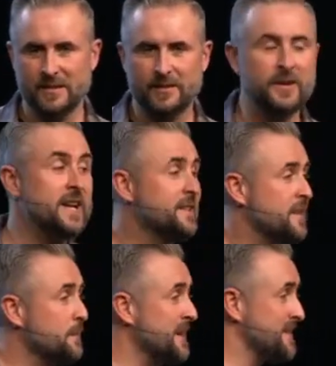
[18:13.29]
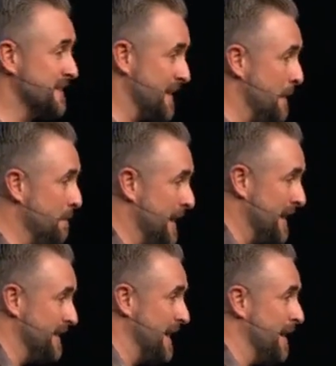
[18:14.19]
There needs to be
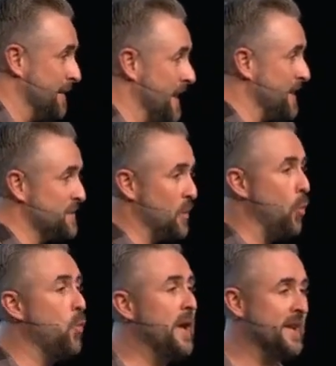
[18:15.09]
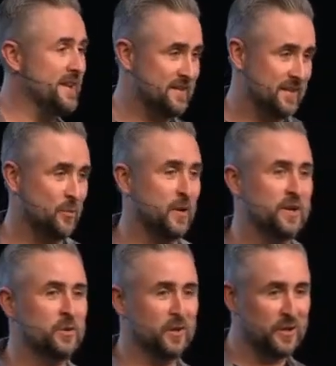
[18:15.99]
somebody there that is a witness to what
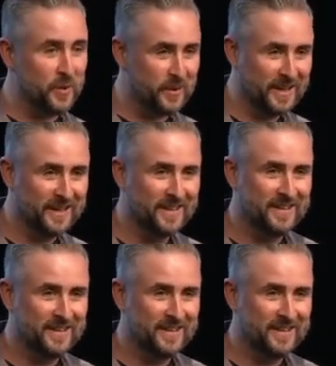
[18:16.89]
you are doing,